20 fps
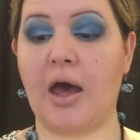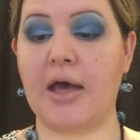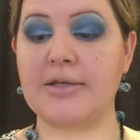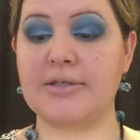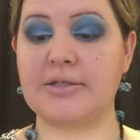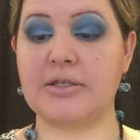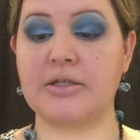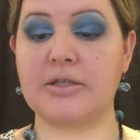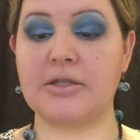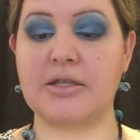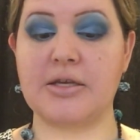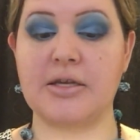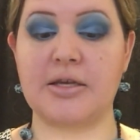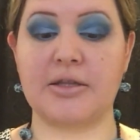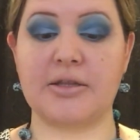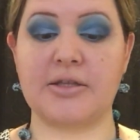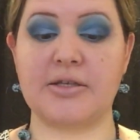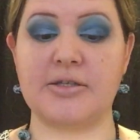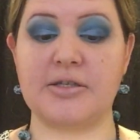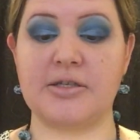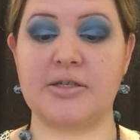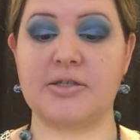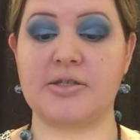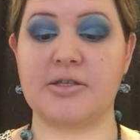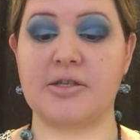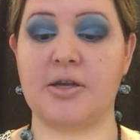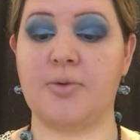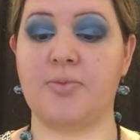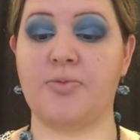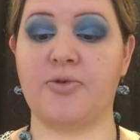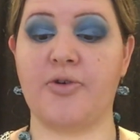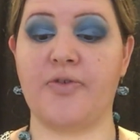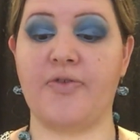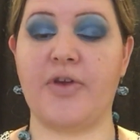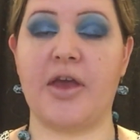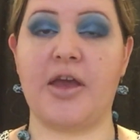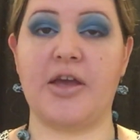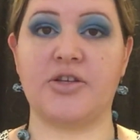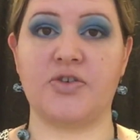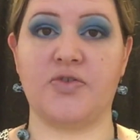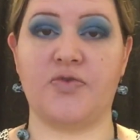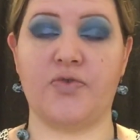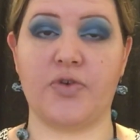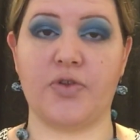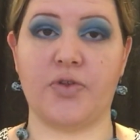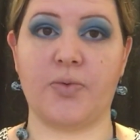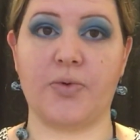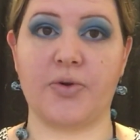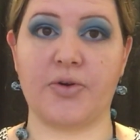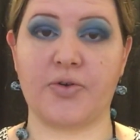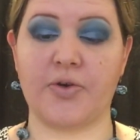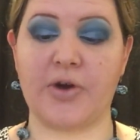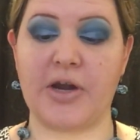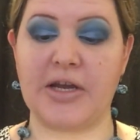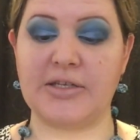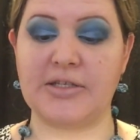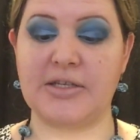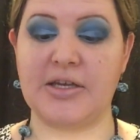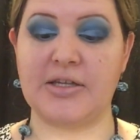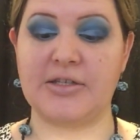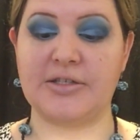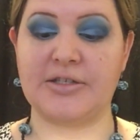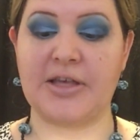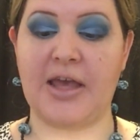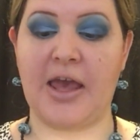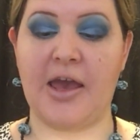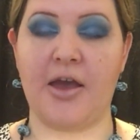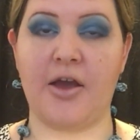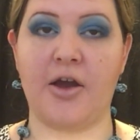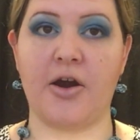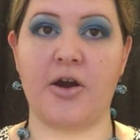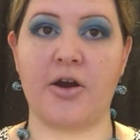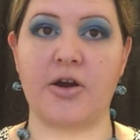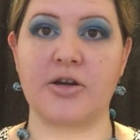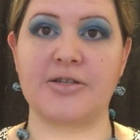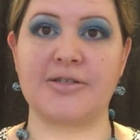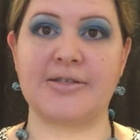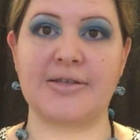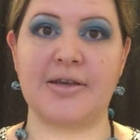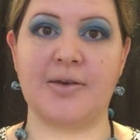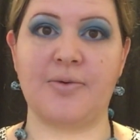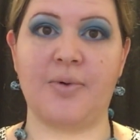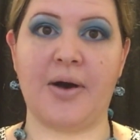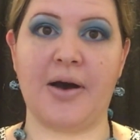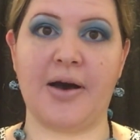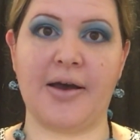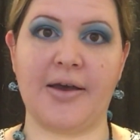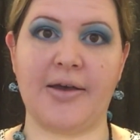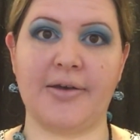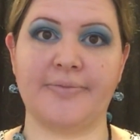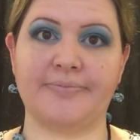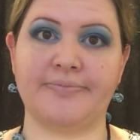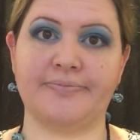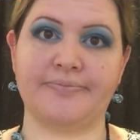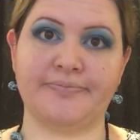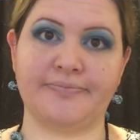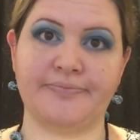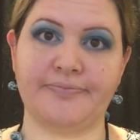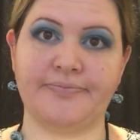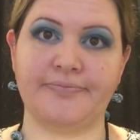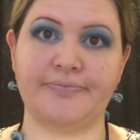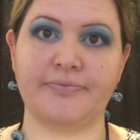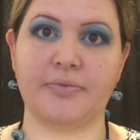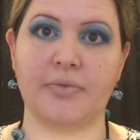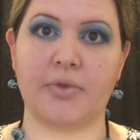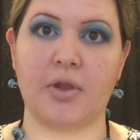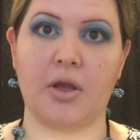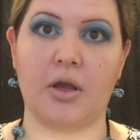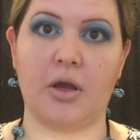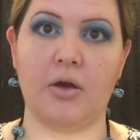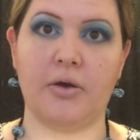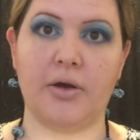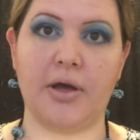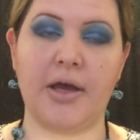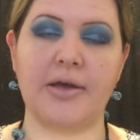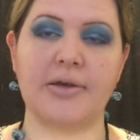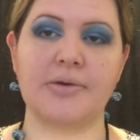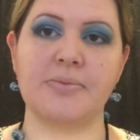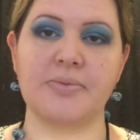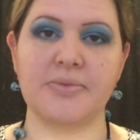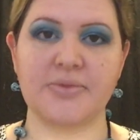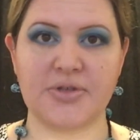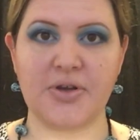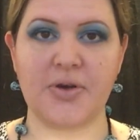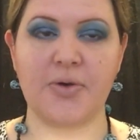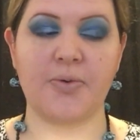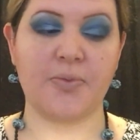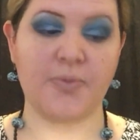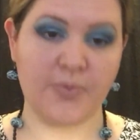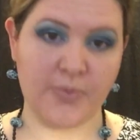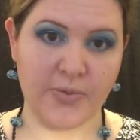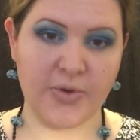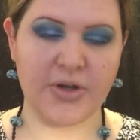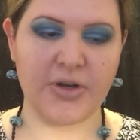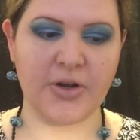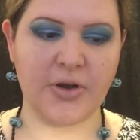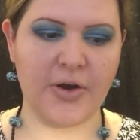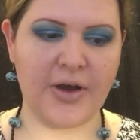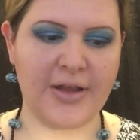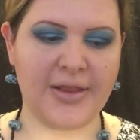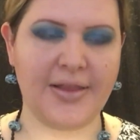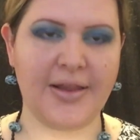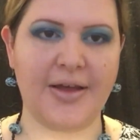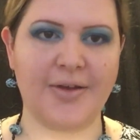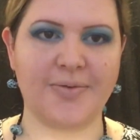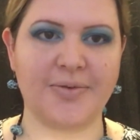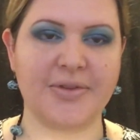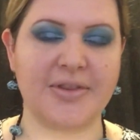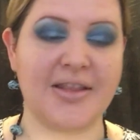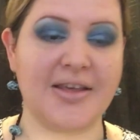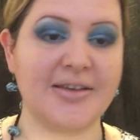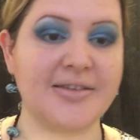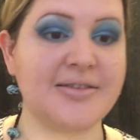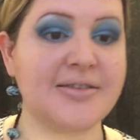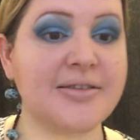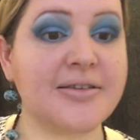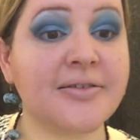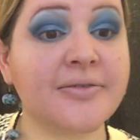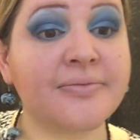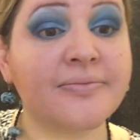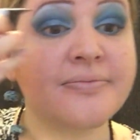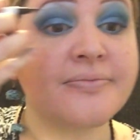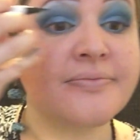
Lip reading: I still think this is an abbreviation for the word crazy, it's K-R-Z-Y. Okay, so we're gonna go ahead and line with this.